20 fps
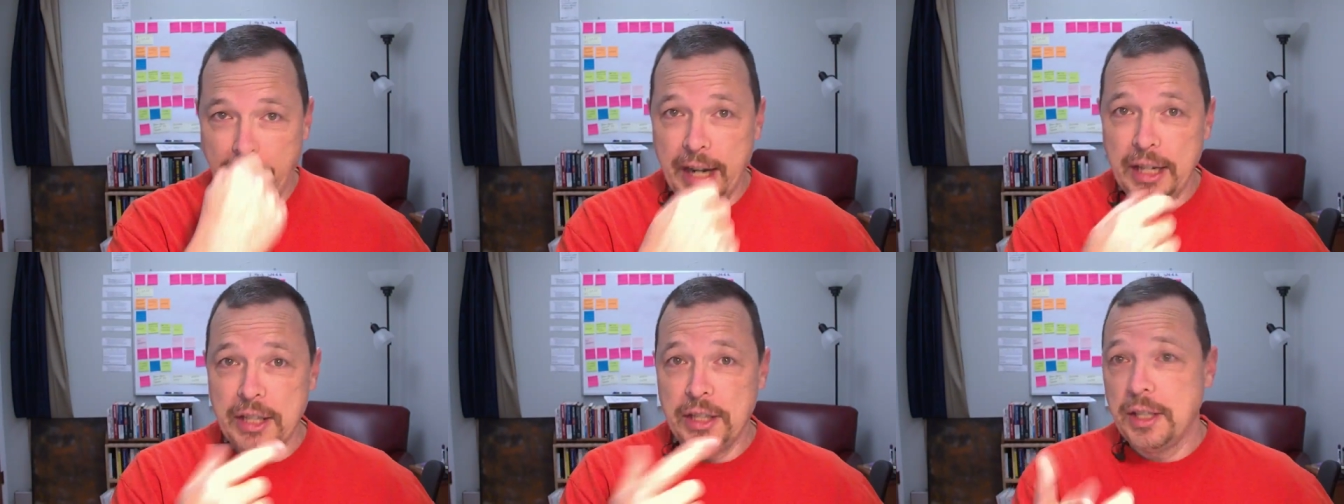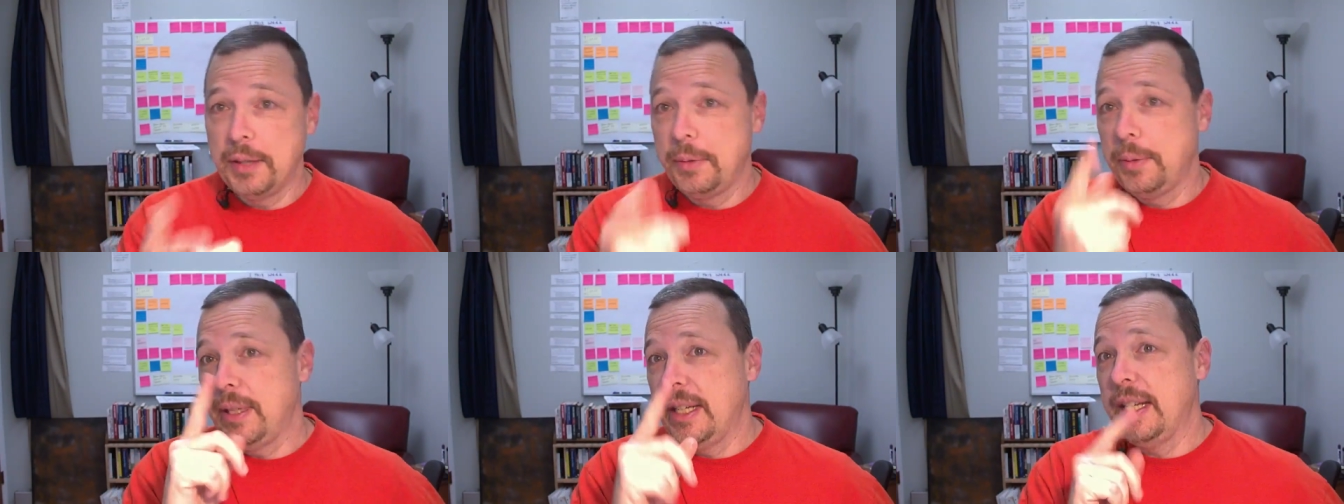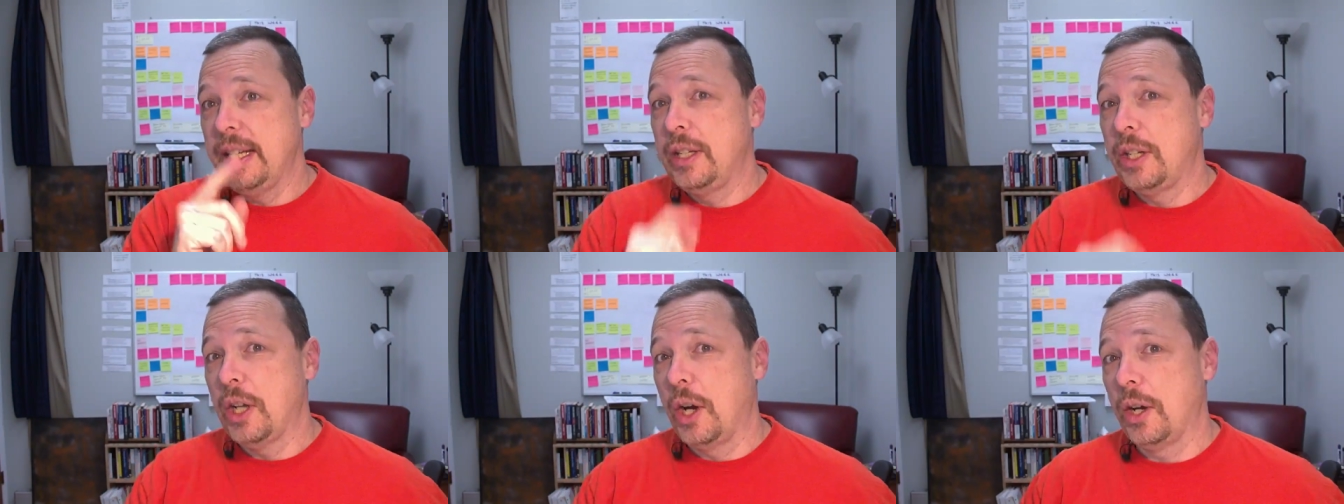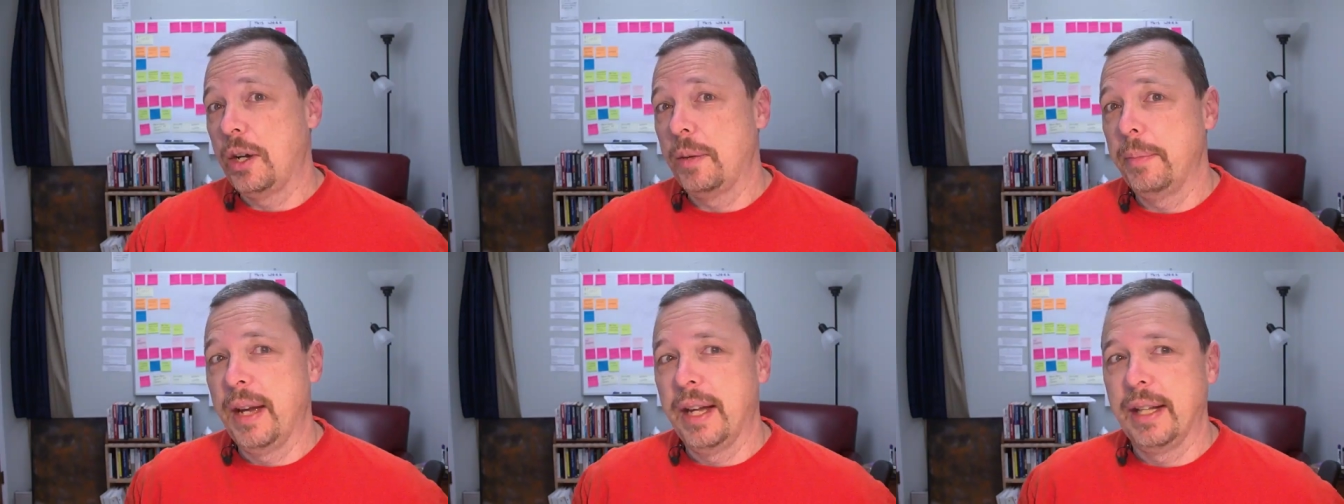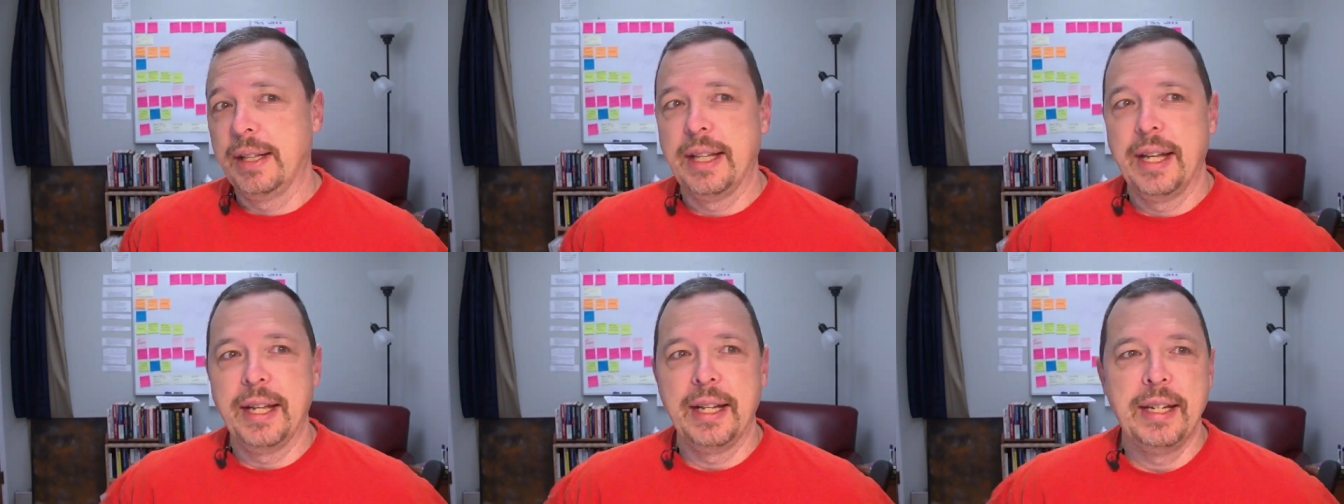Actually, we did talk
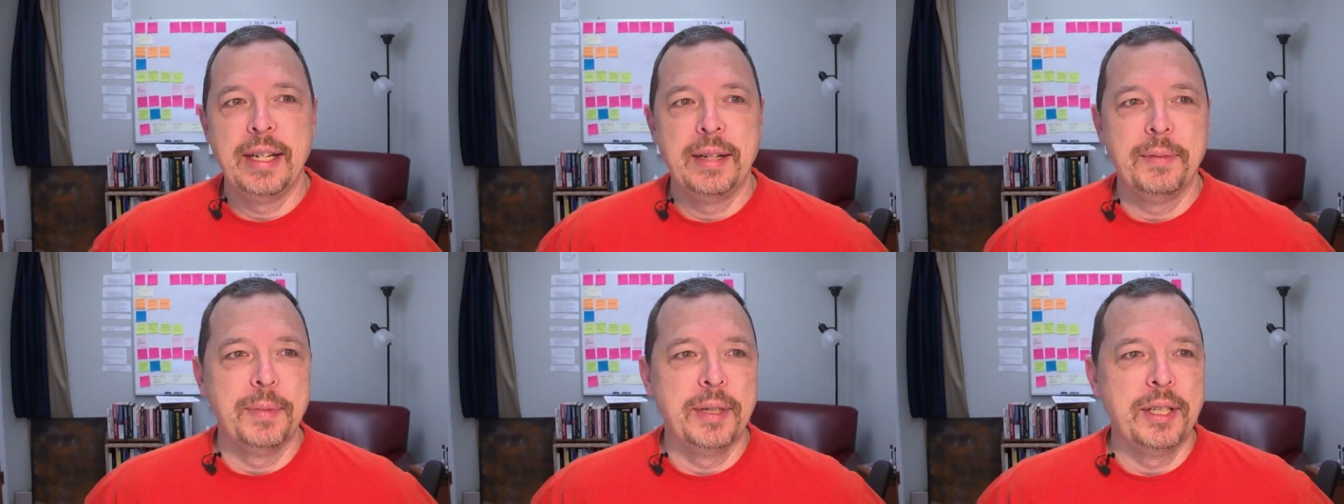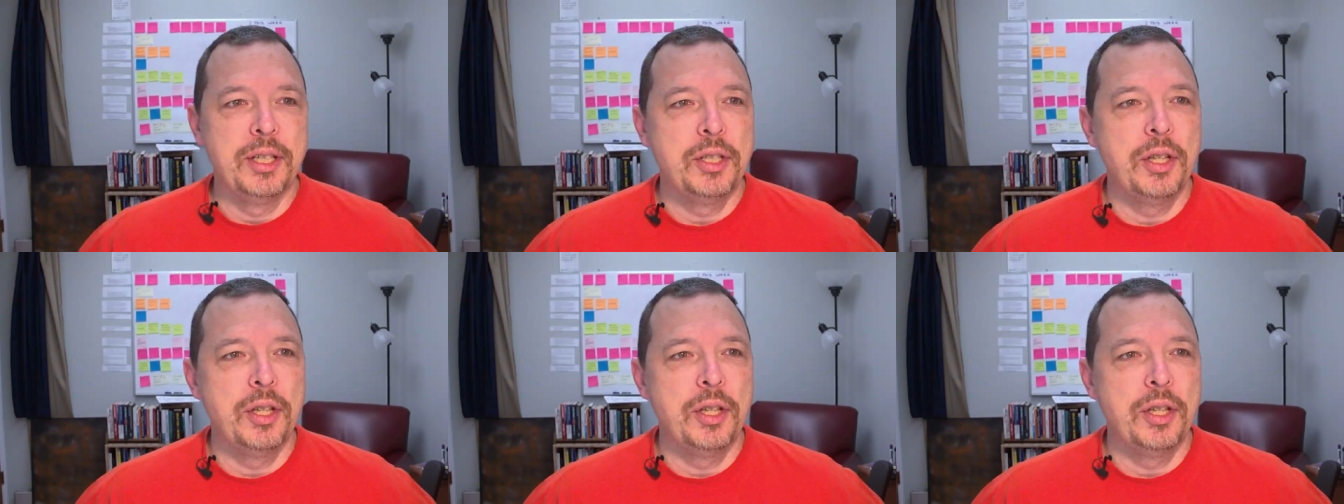about that, didn't we?